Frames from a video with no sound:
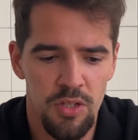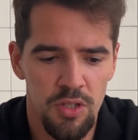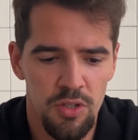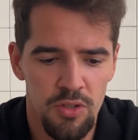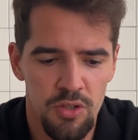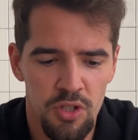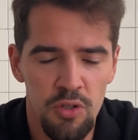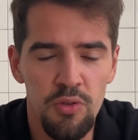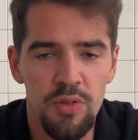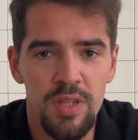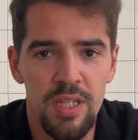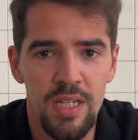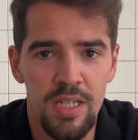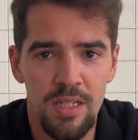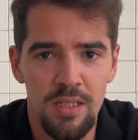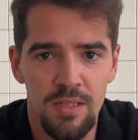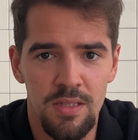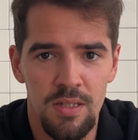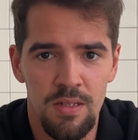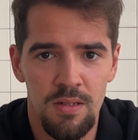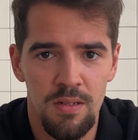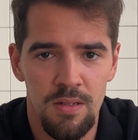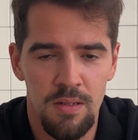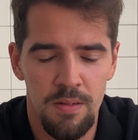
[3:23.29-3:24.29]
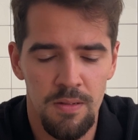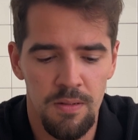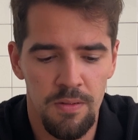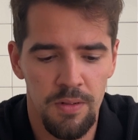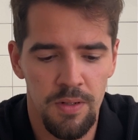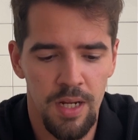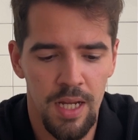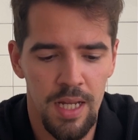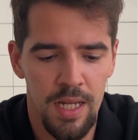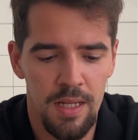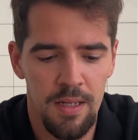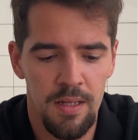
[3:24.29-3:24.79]
2 things,
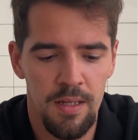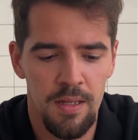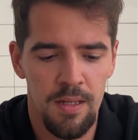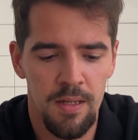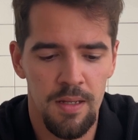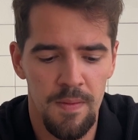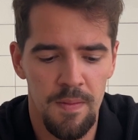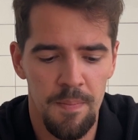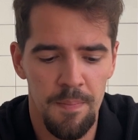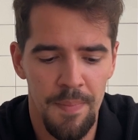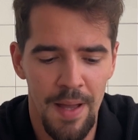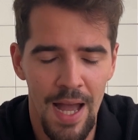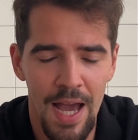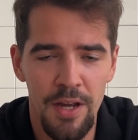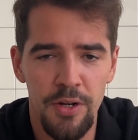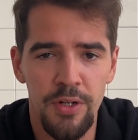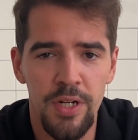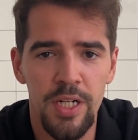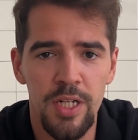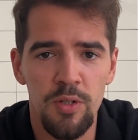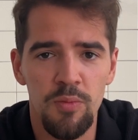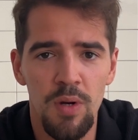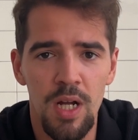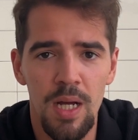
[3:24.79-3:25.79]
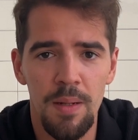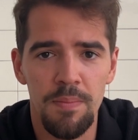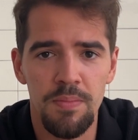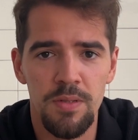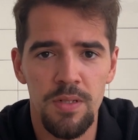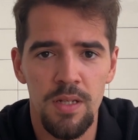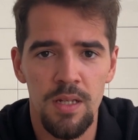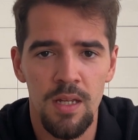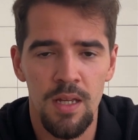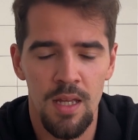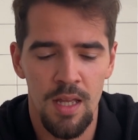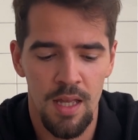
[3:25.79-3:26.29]
okay? Pattern
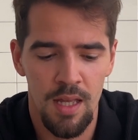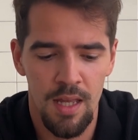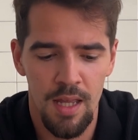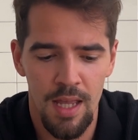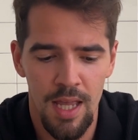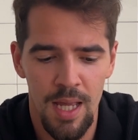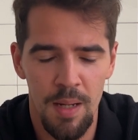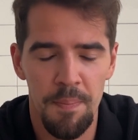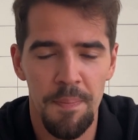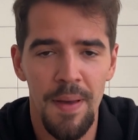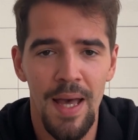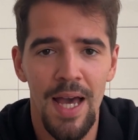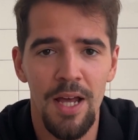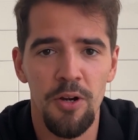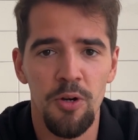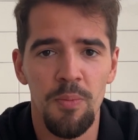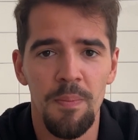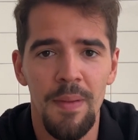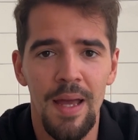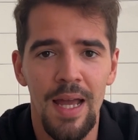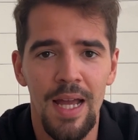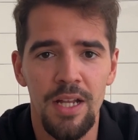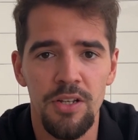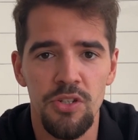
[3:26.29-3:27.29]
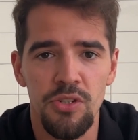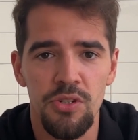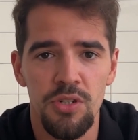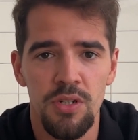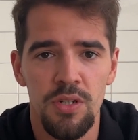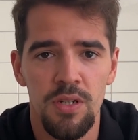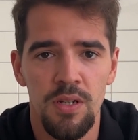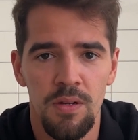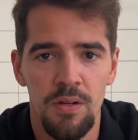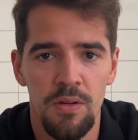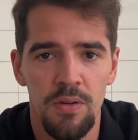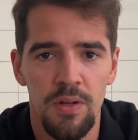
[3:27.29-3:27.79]
interrupt and pattern match,
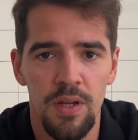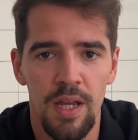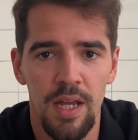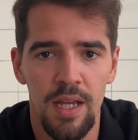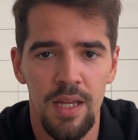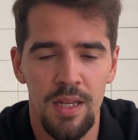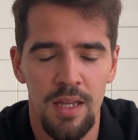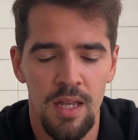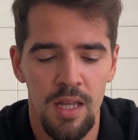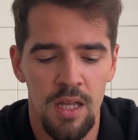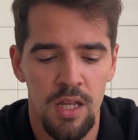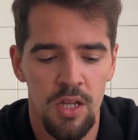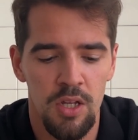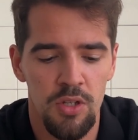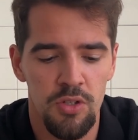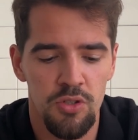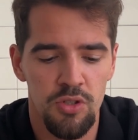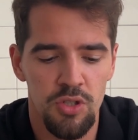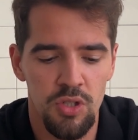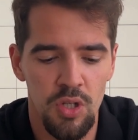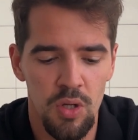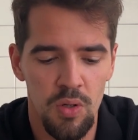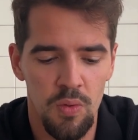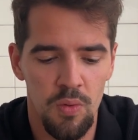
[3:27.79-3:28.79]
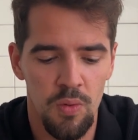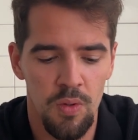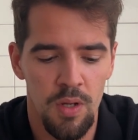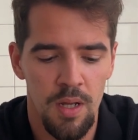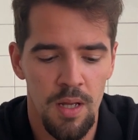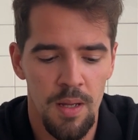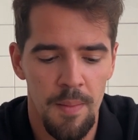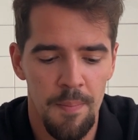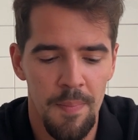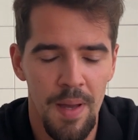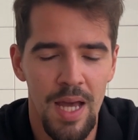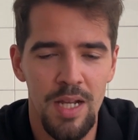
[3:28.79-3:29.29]
okay? So
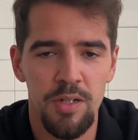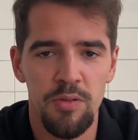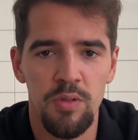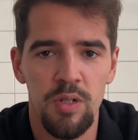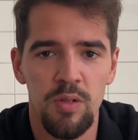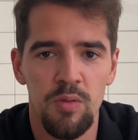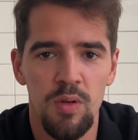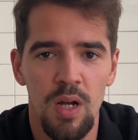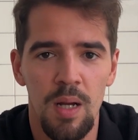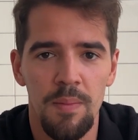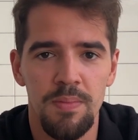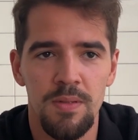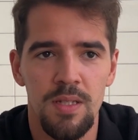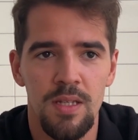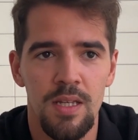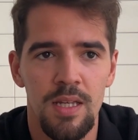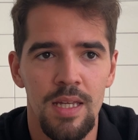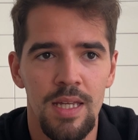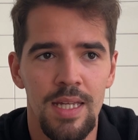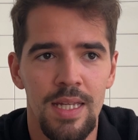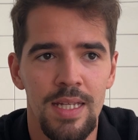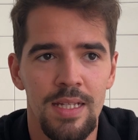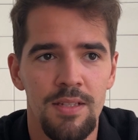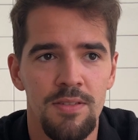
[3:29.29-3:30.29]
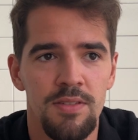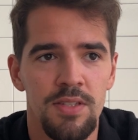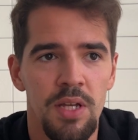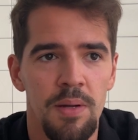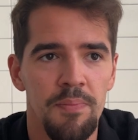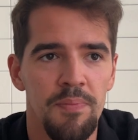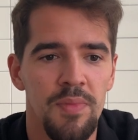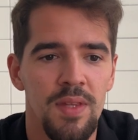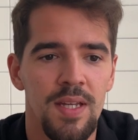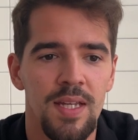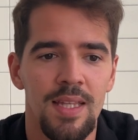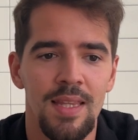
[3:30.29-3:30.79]
pattern interrupt is
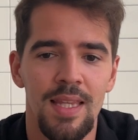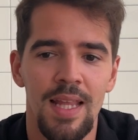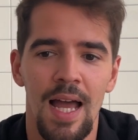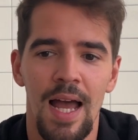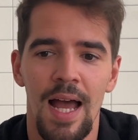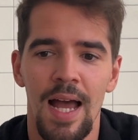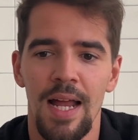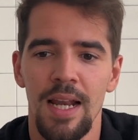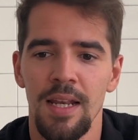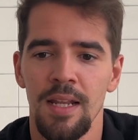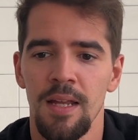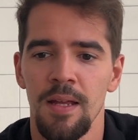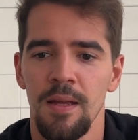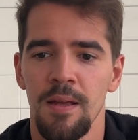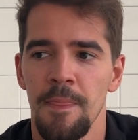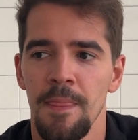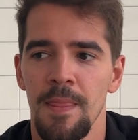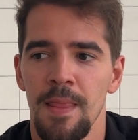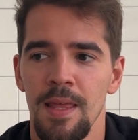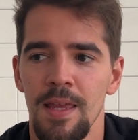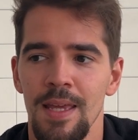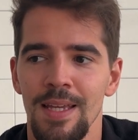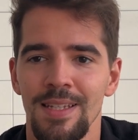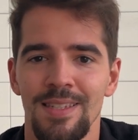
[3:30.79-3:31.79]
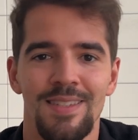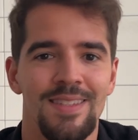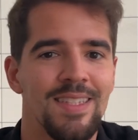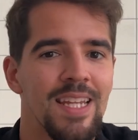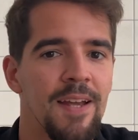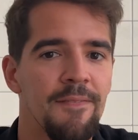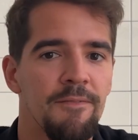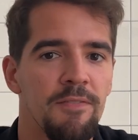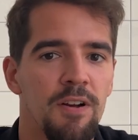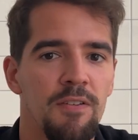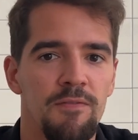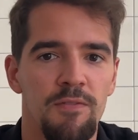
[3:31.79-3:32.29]
something that is
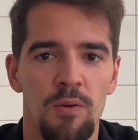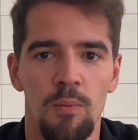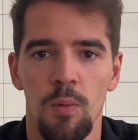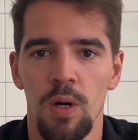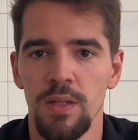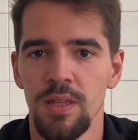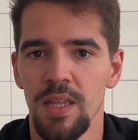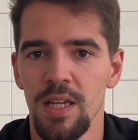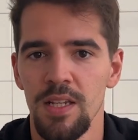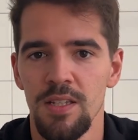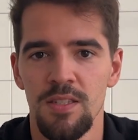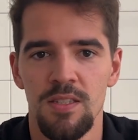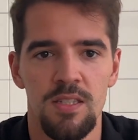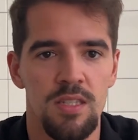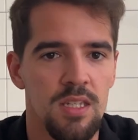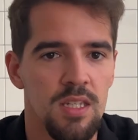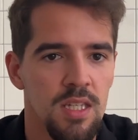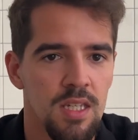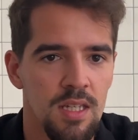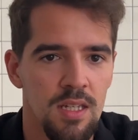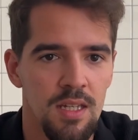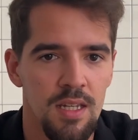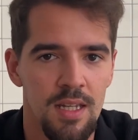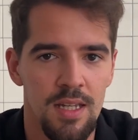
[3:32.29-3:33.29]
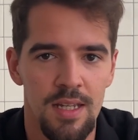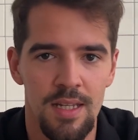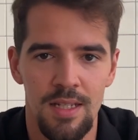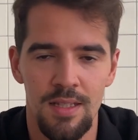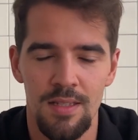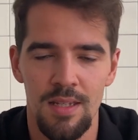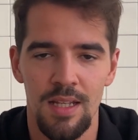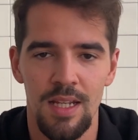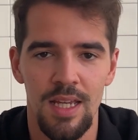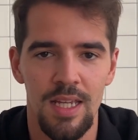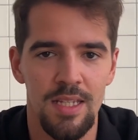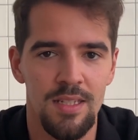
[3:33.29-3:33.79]
different from what they see in
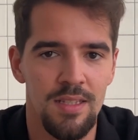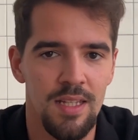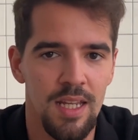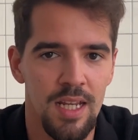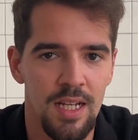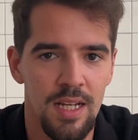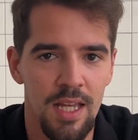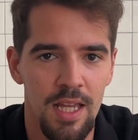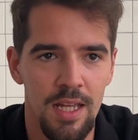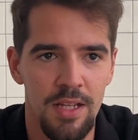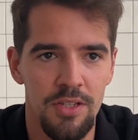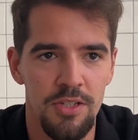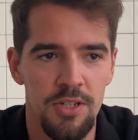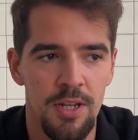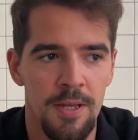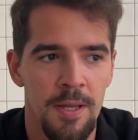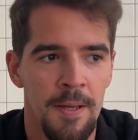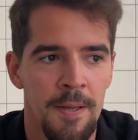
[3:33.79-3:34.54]
today's day and age.